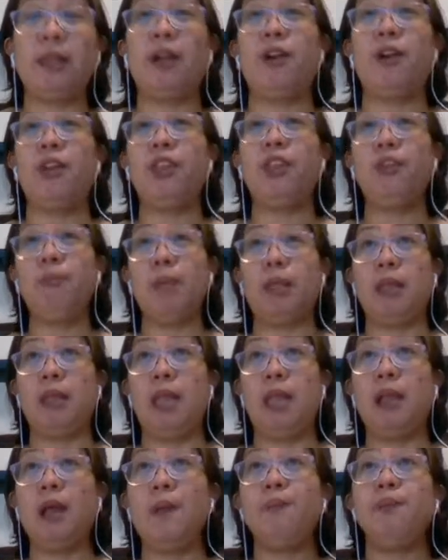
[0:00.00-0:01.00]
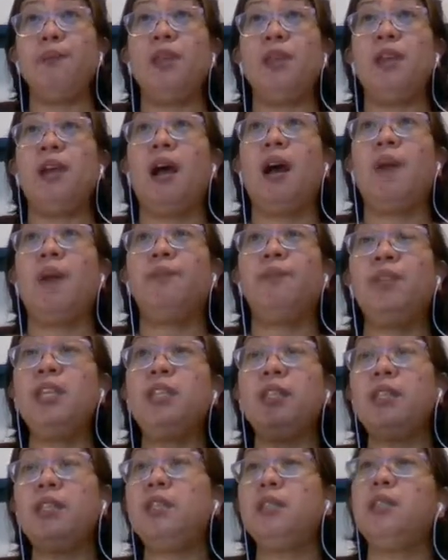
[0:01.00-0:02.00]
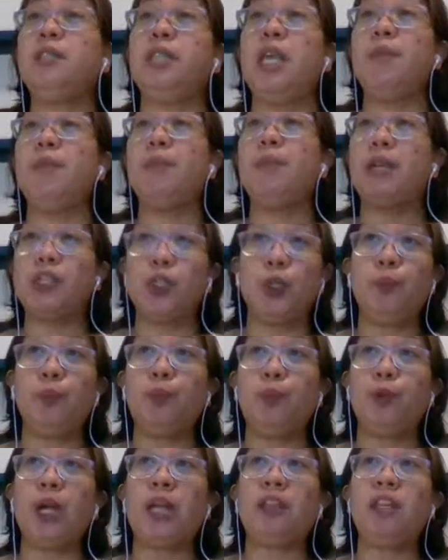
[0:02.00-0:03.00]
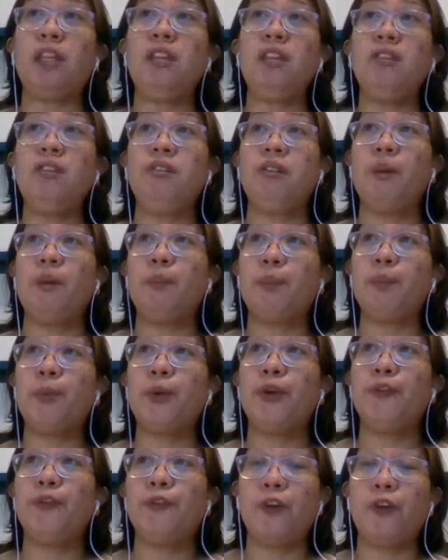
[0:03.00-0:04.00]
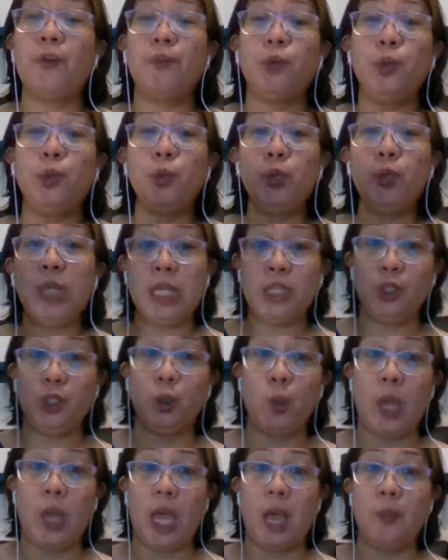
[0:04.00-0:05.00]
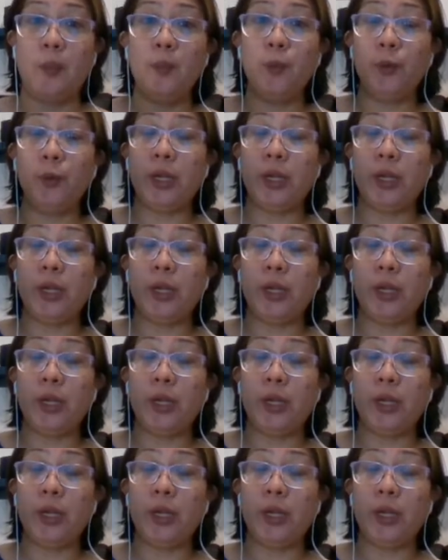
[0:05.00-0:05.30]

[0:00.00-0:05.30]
arithmetic, this is the same as subtracting the number from 2 raised to m,